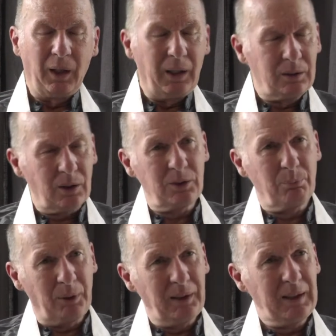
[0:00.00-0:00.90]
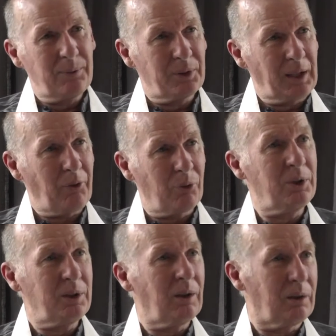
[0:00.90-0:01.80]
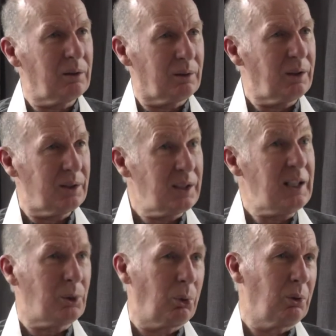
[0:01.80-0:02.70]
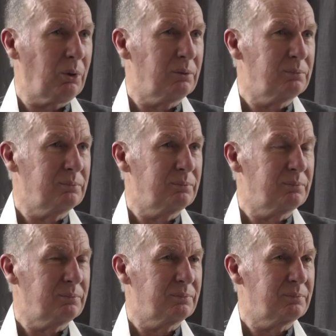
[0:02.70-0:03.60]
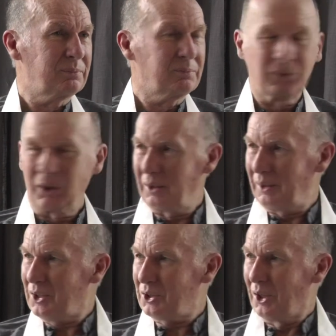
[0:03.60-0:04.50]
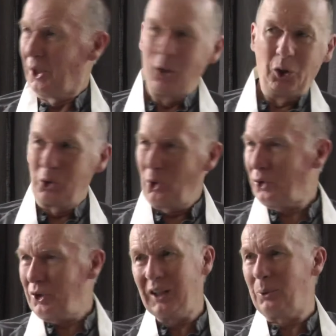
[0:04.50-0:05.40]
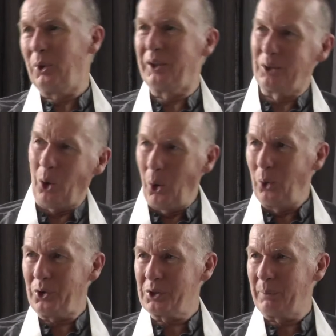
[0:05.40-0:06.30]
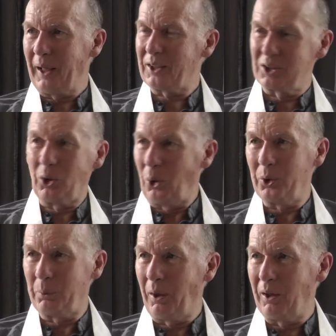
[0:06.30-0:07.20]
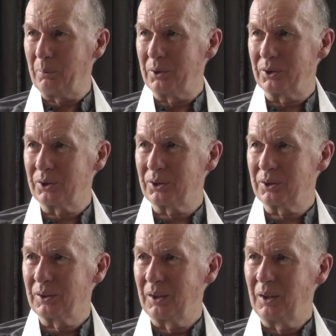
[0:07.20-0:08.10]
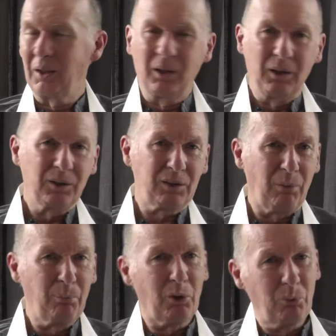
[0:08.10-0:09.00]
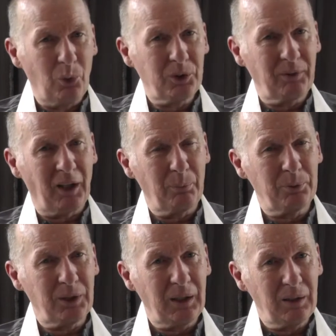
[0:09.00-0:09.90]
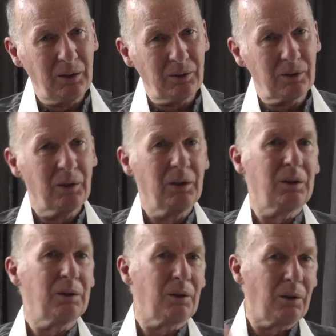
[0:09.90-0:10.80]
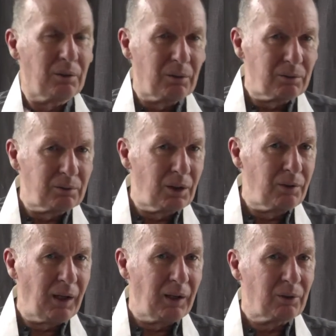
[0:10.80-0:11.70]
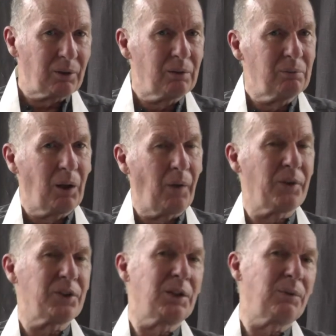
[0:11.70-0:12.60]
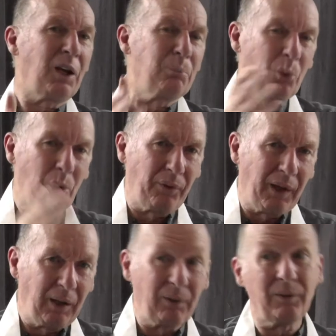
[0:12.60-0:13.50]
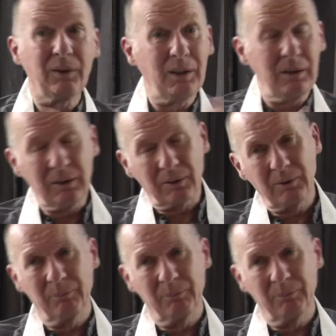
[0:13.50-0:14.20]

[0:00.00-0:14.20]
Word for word: He doesn't believe that everybody uh, is equal. At least, not equal in all respects in all departments. Some are more developed here than there. Others are developed more there than here.